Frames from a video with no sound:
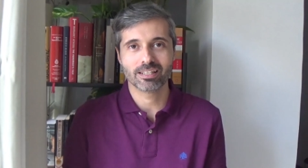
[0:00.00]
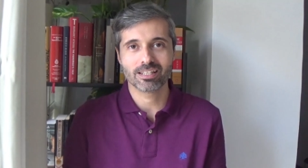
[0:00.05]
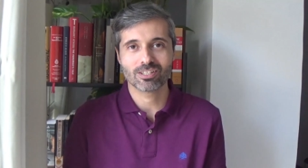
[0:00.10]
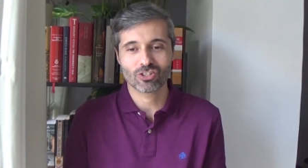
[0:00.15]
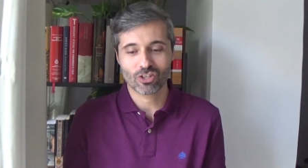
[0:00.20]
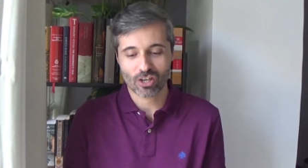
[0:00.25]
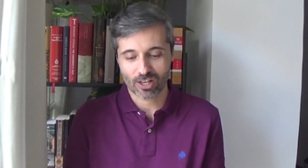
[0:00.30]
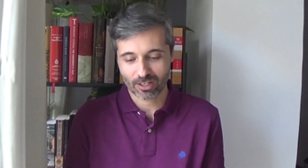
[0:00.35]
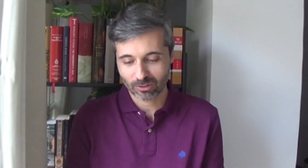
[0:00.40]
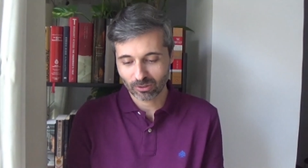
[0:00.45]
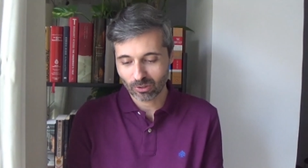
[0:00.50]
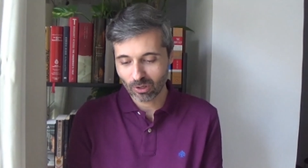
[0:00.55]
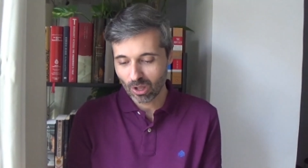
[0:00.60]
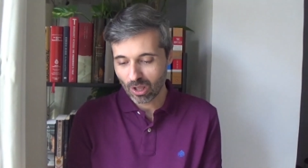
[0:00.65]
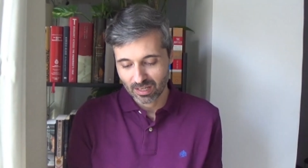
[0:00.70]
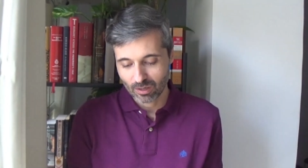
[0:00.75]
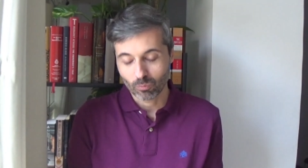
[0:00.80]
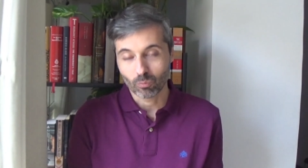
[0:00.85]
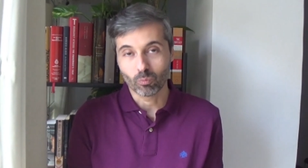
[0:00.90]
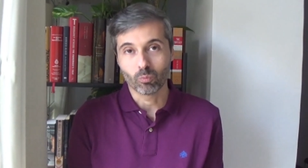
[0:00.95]
this channel
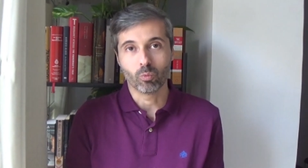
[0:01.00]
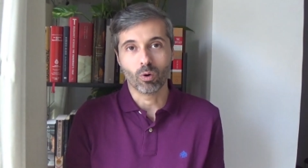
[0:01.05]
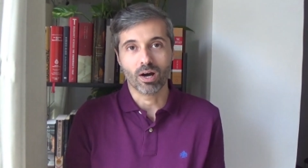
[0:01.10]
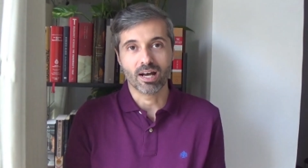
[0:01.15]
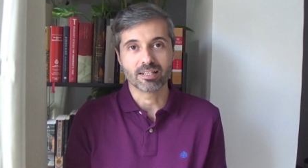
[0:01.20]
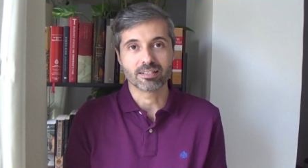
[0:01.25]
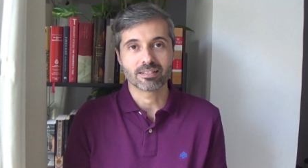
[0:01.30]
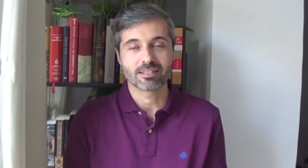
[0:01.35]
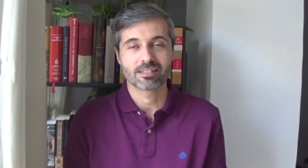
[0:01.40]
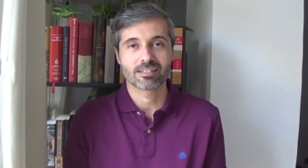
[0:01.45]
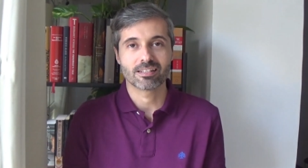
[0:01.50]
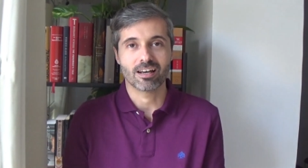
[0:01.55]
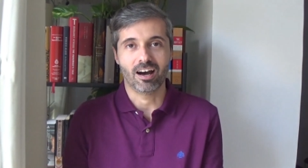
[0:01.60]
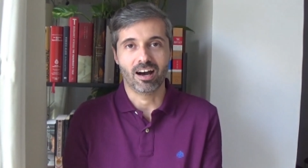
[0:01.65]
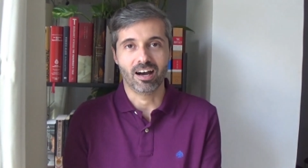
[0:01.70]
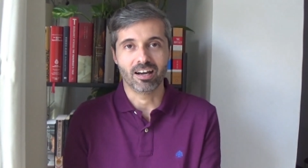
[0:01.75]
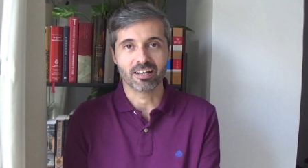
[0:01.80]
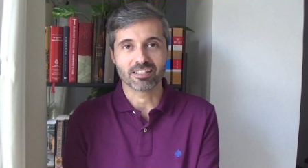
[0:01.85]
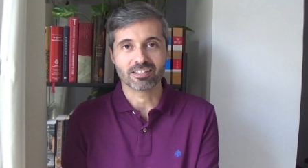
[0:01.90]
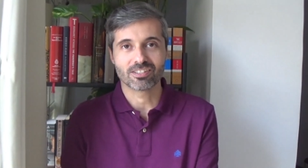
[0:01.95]
once
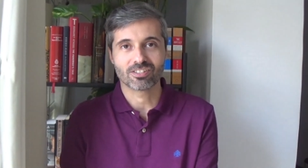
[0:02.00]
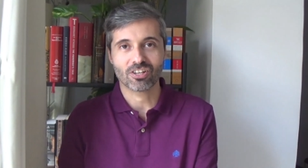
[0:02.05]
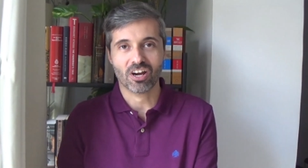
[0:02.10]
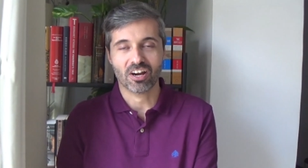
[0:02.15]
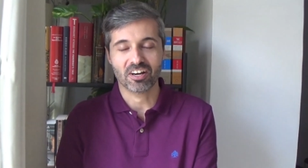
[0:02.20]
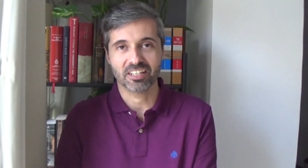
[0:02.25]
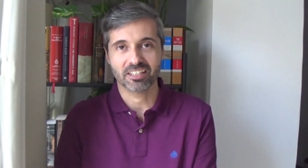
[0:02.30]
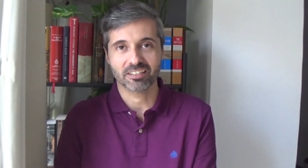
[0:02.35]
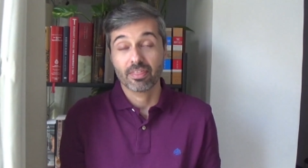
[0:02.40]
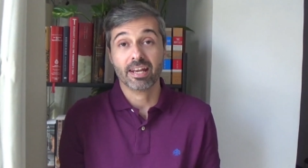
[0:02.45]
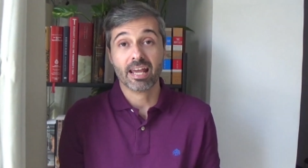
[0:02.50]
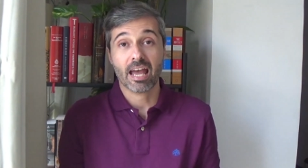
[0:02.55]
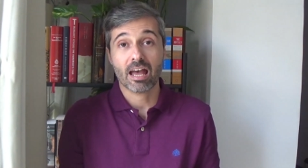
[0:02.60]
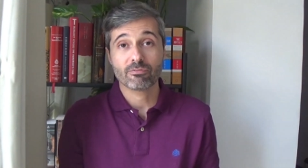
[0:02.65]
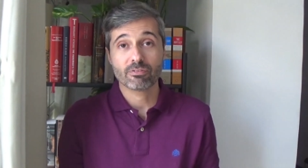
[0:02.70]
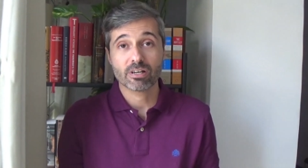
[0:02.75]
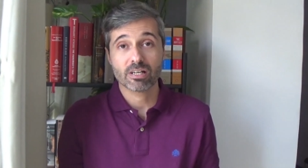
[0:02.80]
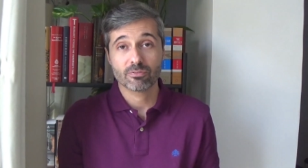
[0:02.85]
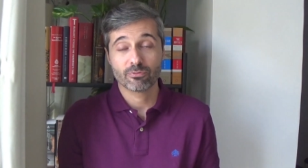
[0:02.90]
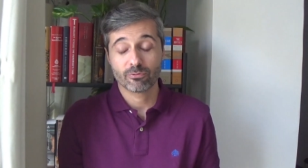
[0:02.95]
I start it. Then I
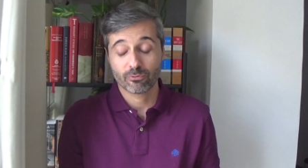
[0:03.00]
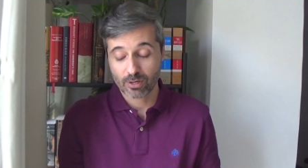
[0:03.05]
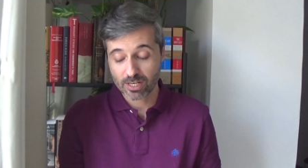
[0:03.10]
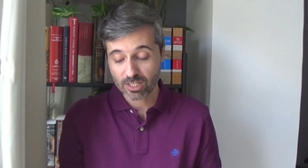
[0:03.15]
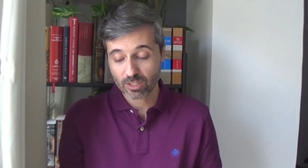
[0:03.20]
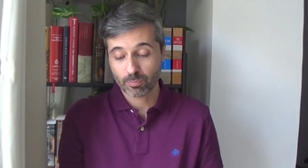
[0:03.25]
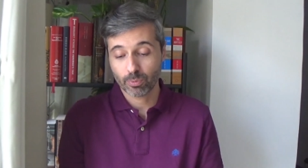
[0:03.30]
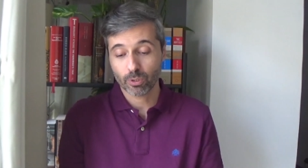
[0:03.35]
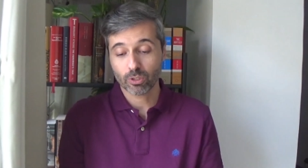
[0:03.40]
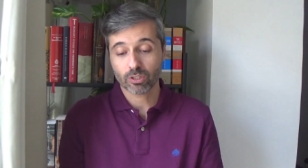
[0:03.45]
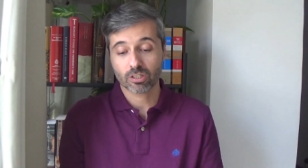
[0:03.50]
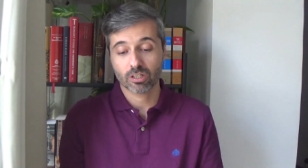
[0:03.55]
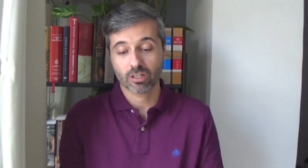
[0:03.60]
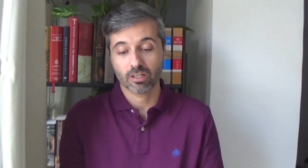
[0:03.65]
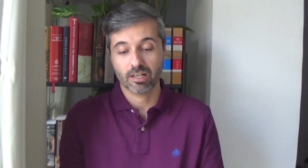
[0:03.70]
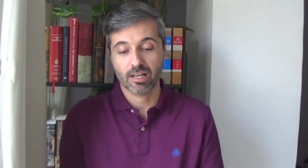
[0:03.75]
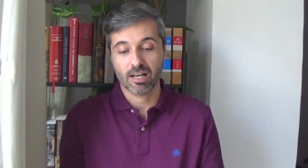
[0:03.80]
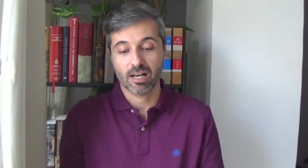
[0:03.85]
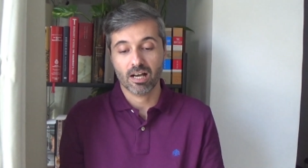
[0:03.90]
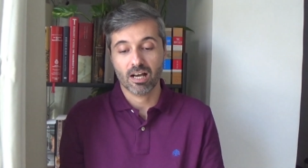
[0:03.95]
have a French book,
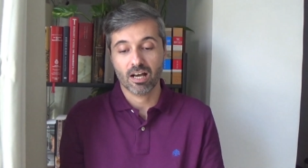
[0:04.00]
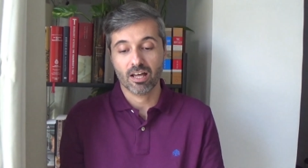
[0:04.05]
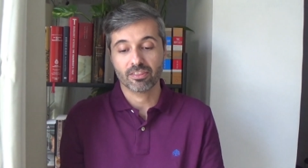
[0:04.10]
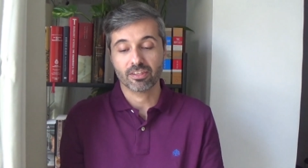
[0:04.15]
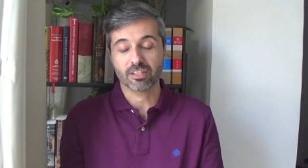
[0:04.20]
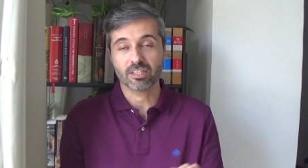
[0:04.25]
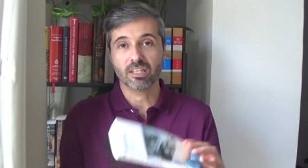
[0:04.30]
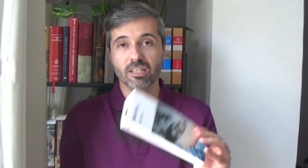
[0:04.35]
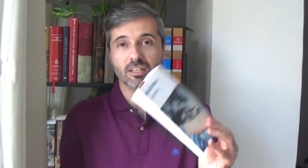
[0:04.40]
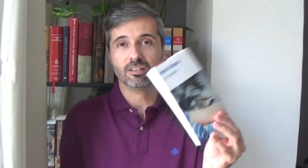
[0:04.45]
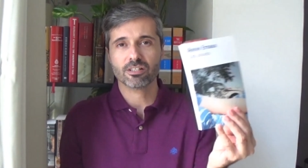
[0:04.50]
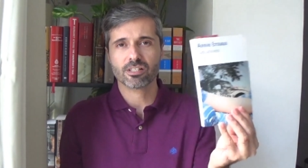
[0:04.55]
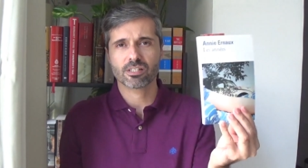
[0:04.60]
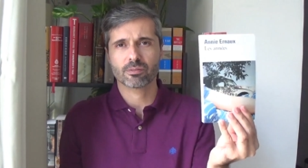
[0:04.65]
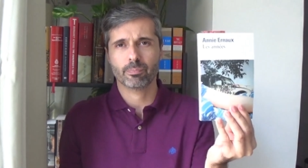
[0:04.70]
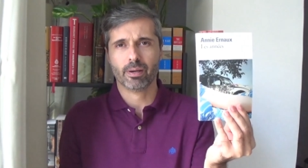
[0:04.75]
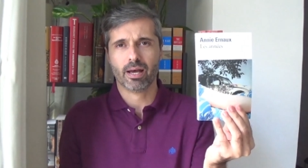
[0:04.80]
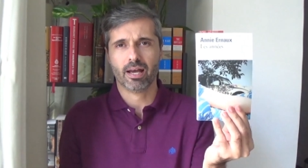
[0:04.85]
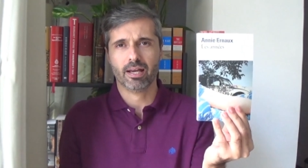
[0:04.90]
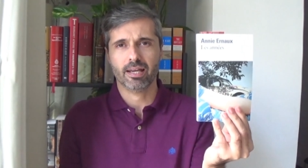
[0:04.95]
The Years
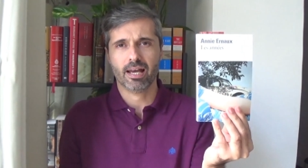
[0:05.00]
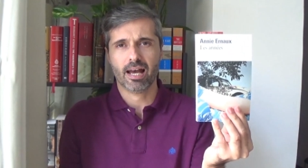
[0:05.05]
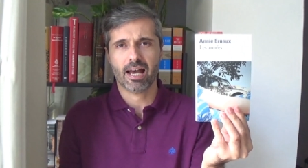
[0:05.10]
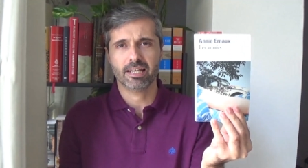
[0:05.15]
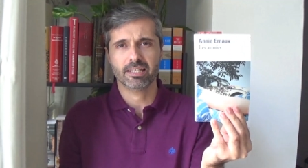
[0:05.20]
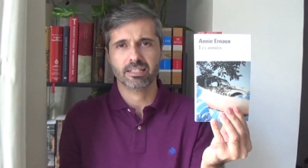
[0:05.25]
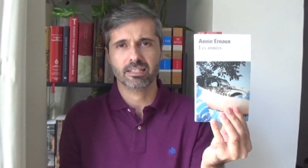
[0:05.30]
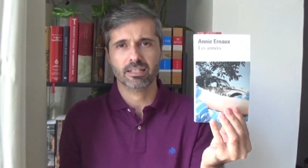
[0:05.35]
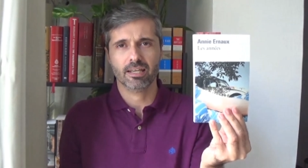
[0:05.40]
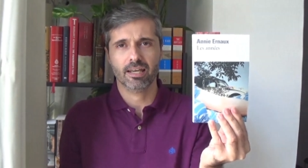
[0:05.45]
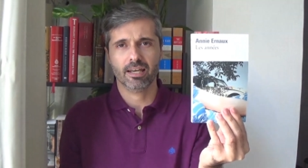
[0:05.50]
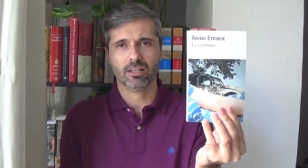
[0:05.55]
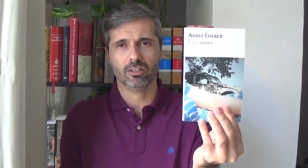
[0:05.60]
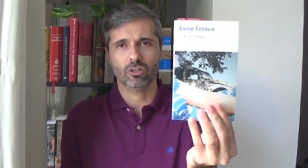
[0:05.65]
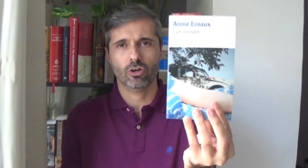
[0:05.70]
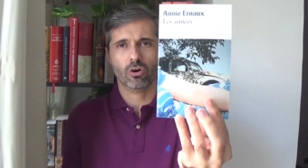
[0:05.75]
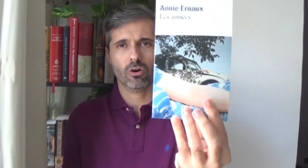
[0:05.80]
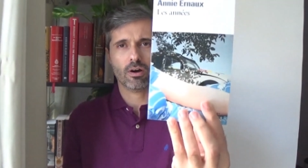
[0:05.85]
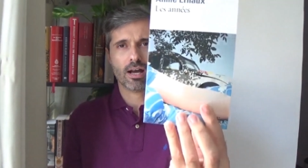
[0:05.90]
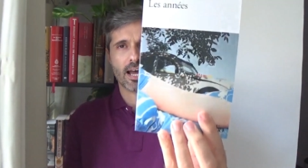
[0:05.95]
by Annie
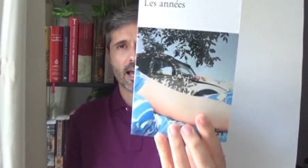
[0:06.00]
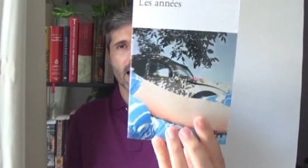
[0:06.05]
Ernaux. I